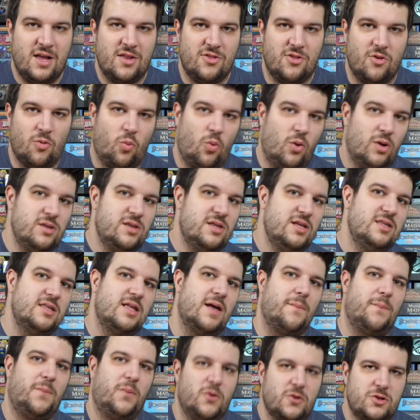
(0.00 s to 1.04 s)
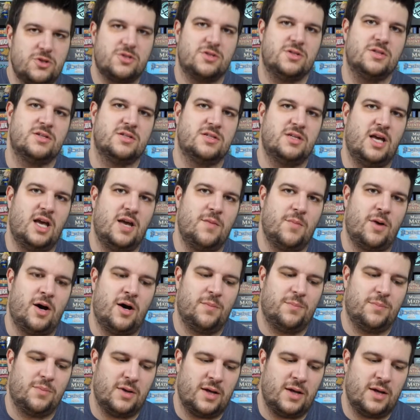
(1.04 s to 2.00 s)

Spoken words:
The one thing that pushed this game up,